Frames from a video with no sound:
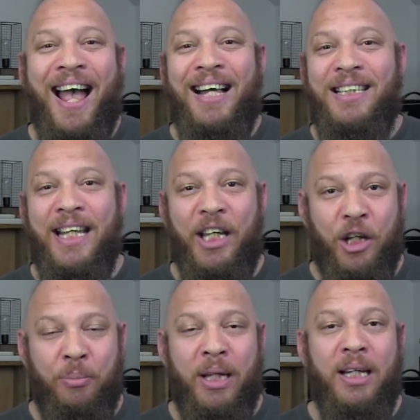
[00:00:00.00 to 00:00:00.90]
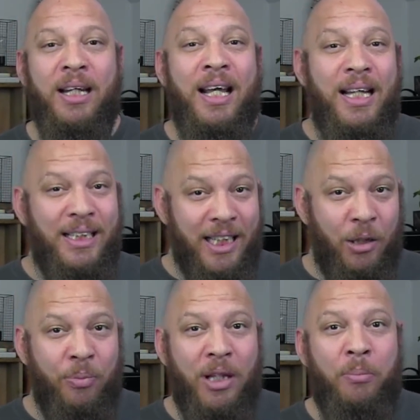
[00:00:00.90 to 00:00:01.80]
as they come in to
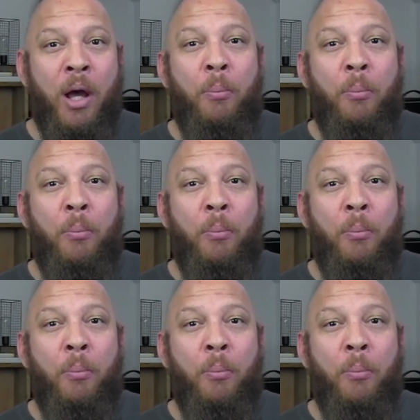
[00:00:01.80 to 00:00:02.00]
help them